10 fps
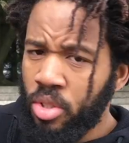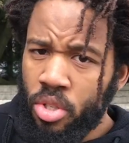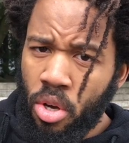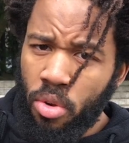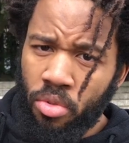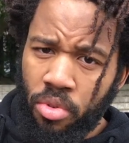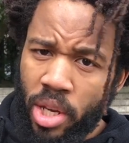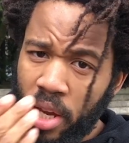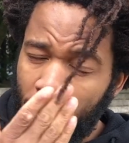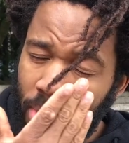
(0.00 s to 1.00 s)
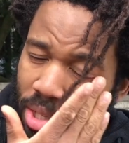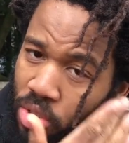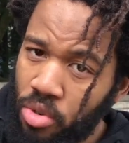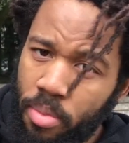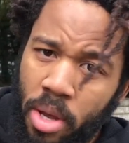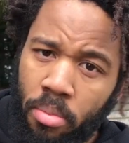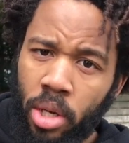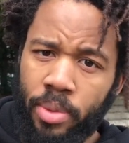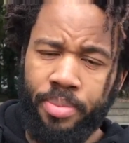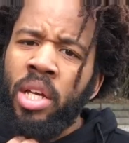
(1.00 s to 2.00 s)
so, recap, things to
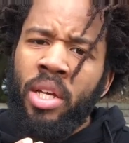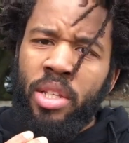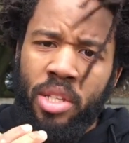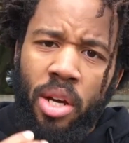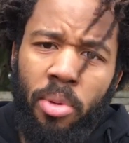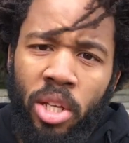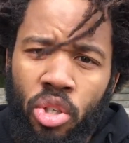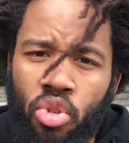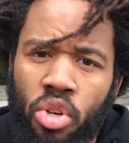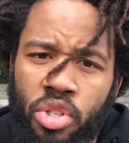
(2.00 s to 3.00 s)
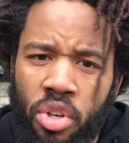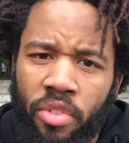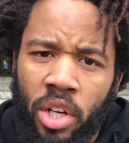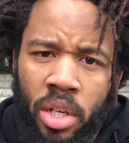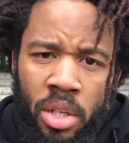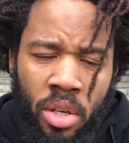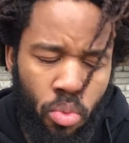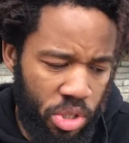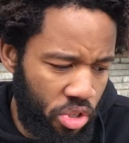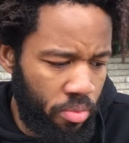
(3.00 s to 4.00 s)
remember: double under crossover,
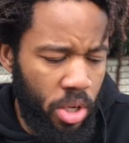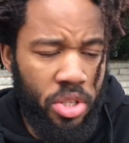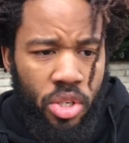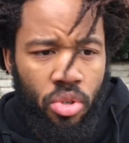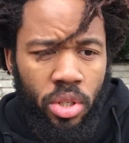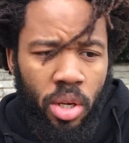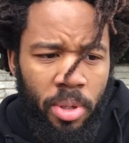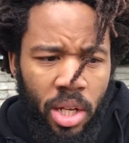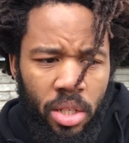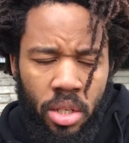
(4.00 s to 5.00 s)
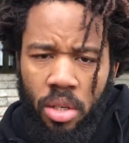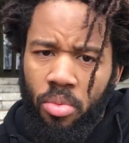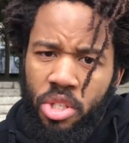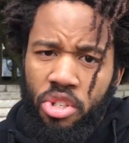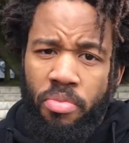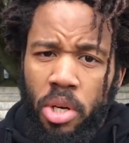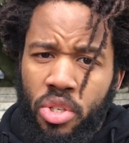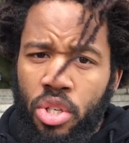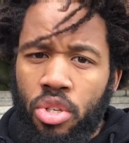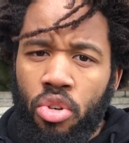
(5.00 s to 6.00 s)
once you've mastered your double under, once you've
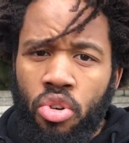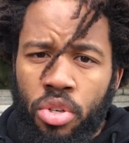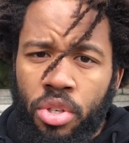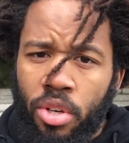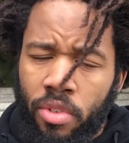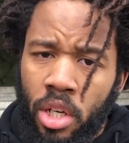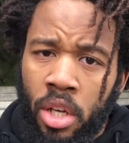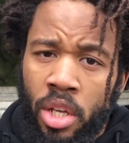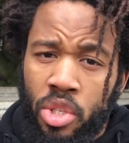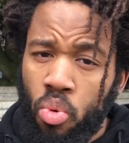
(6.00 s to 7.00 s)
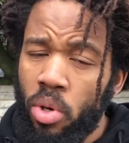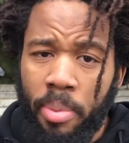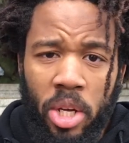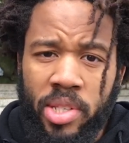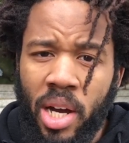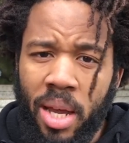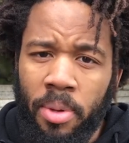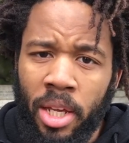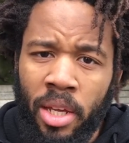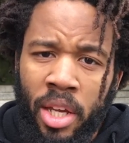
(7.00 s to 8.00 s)
mastered your crossover, it's all about
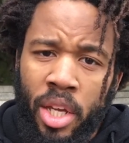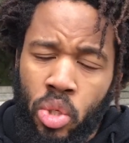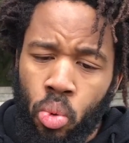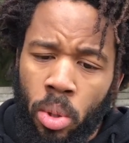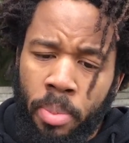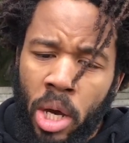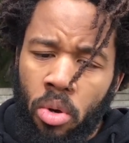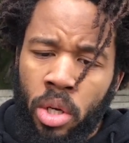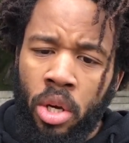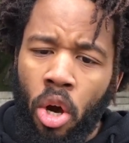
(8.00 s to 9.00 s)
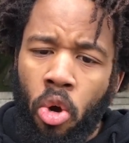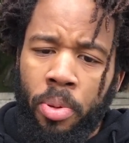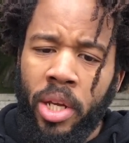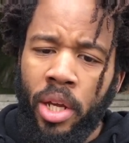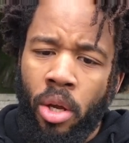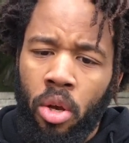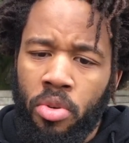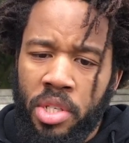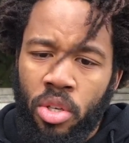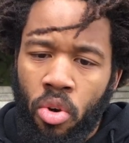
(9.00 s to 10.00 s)
timing. It's all about opening and
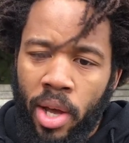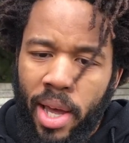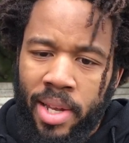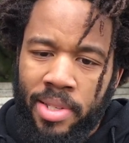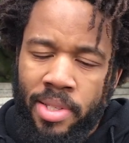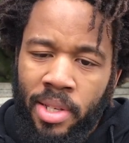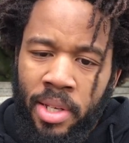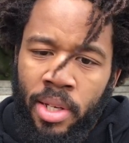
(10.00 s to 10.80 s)
closing your hands